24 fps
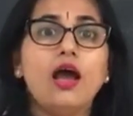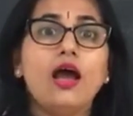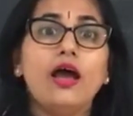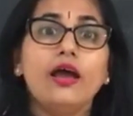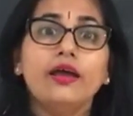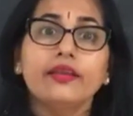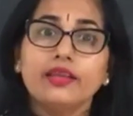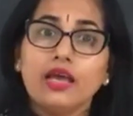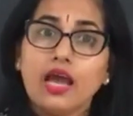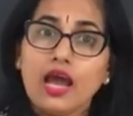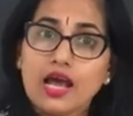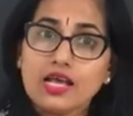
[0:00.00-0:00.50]

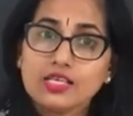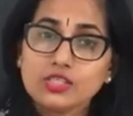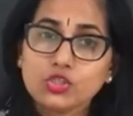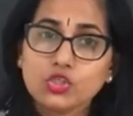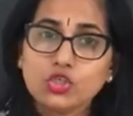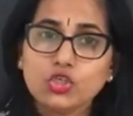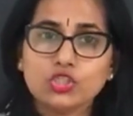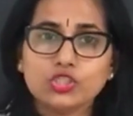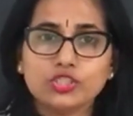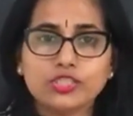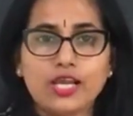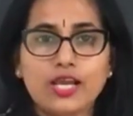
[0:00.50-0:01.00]
And ask
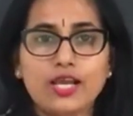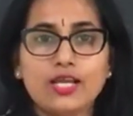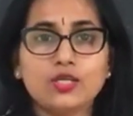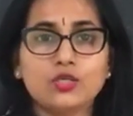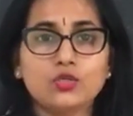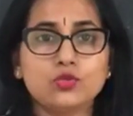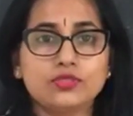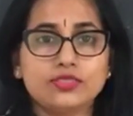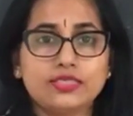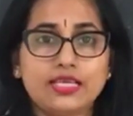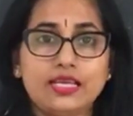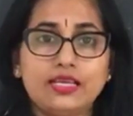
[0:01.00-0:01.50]
your child
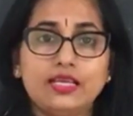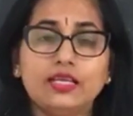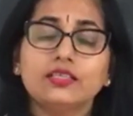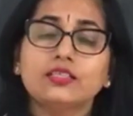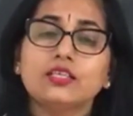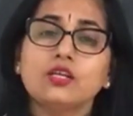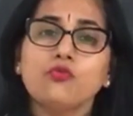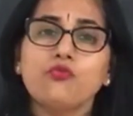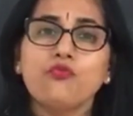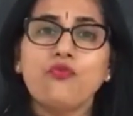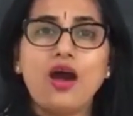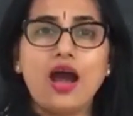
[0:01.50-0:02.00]
to say
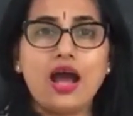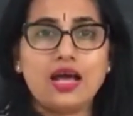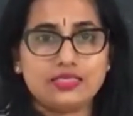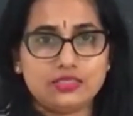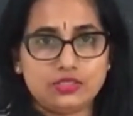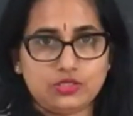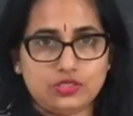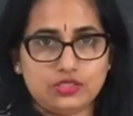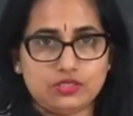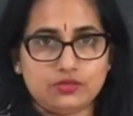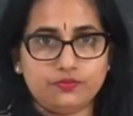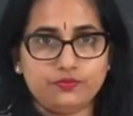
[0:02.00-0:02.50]
little
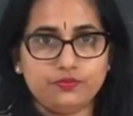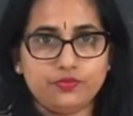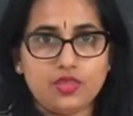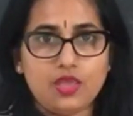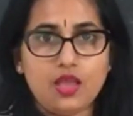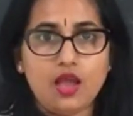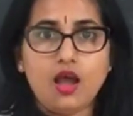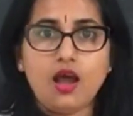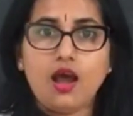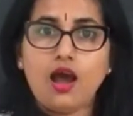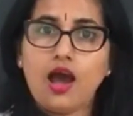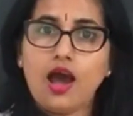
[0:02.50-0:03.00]
faster.
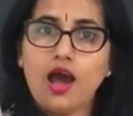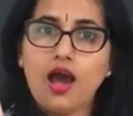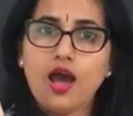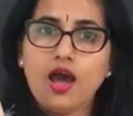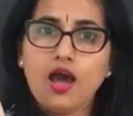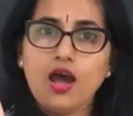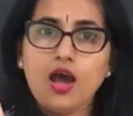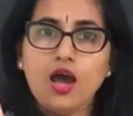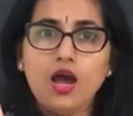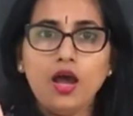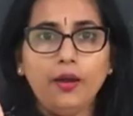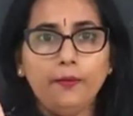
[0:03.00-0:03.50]
A,
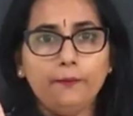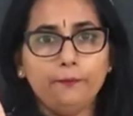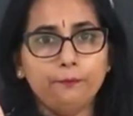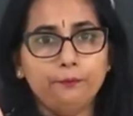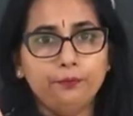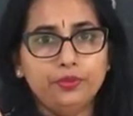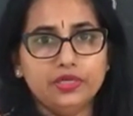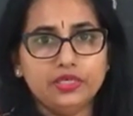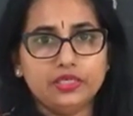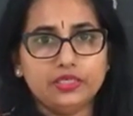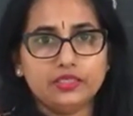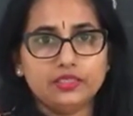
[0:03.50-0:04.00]

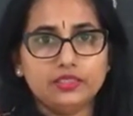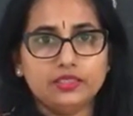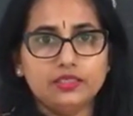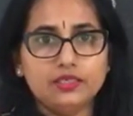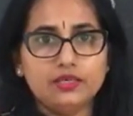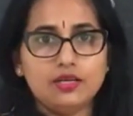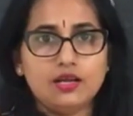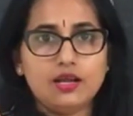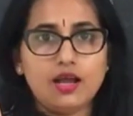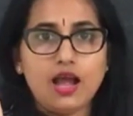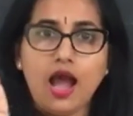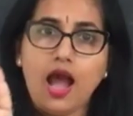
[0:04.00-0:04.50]
B,
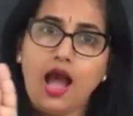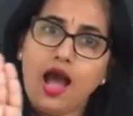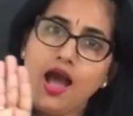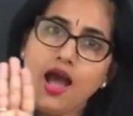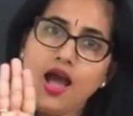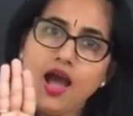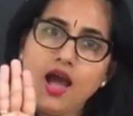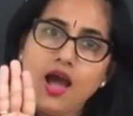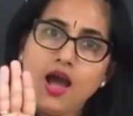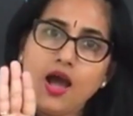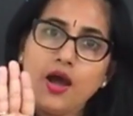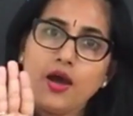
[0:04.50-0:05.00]

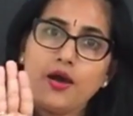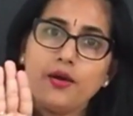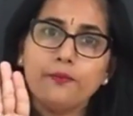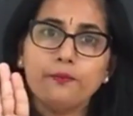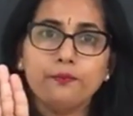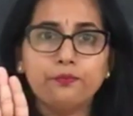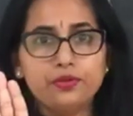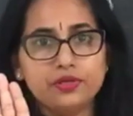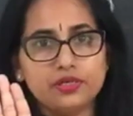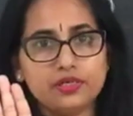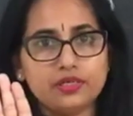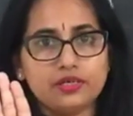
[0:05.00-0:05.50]
A,
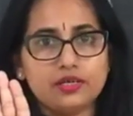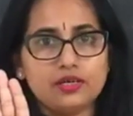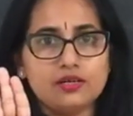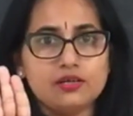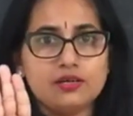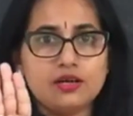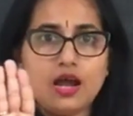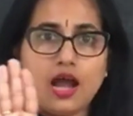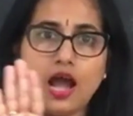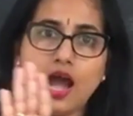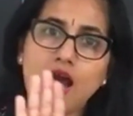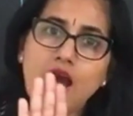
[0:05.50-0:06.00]
B,
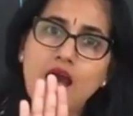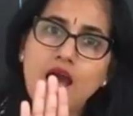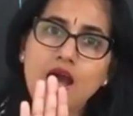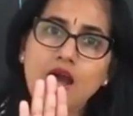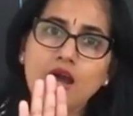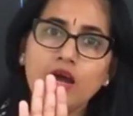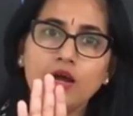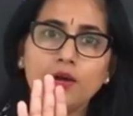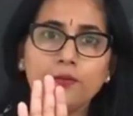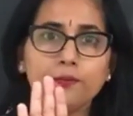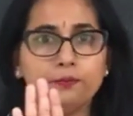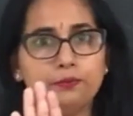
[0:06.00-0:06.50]
A,
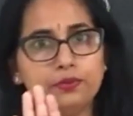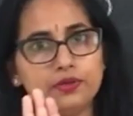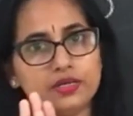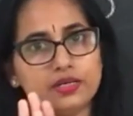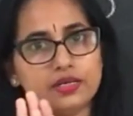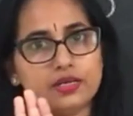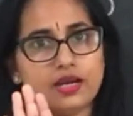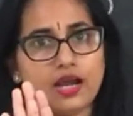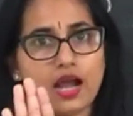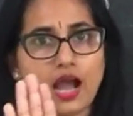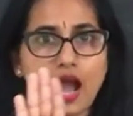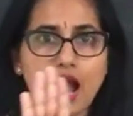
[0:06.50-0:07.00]
B,
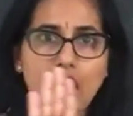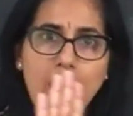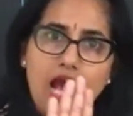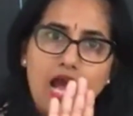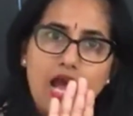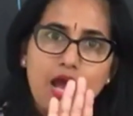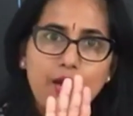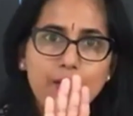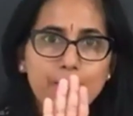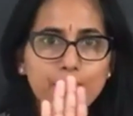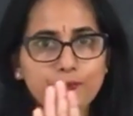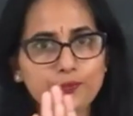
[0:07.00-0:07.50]
A,
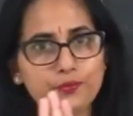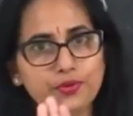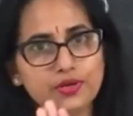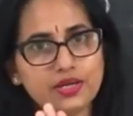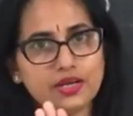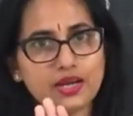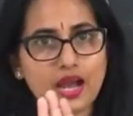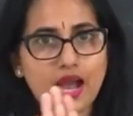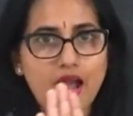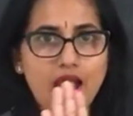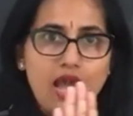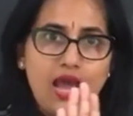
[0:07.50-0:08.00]
B, A, B,
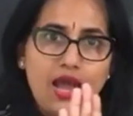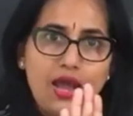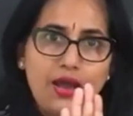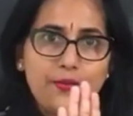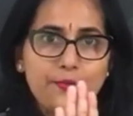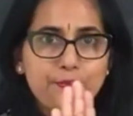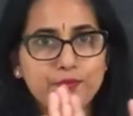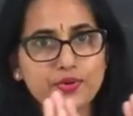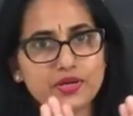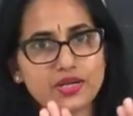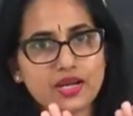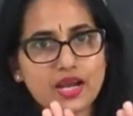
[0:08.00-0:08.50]
A,
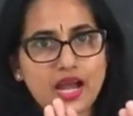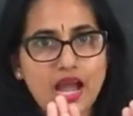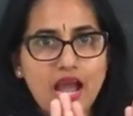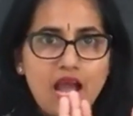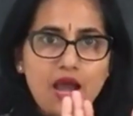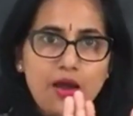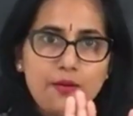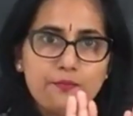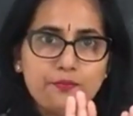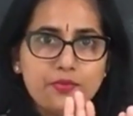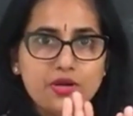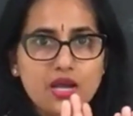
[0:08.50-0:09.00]
B,
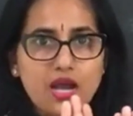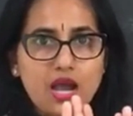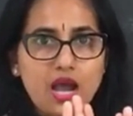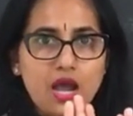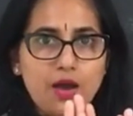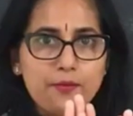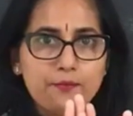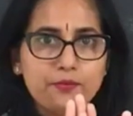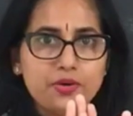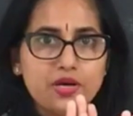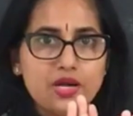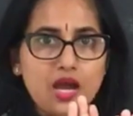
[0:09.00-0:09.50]
A, B,
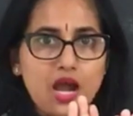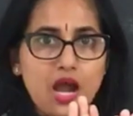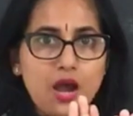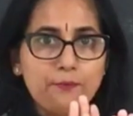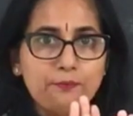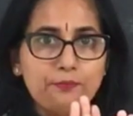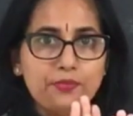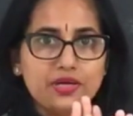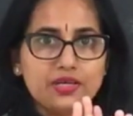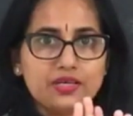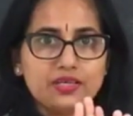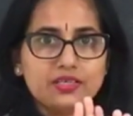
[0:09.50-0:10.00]
A,
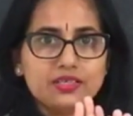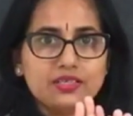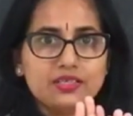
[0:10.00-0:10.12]
B,